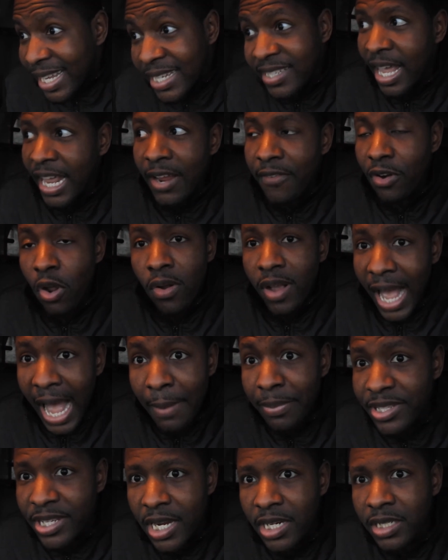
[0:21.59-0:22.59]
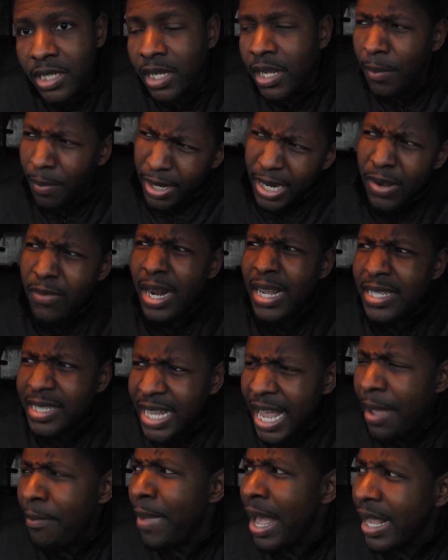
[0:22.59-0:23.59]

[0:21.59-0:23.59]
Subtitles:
This ain't even no competition. But then when I sat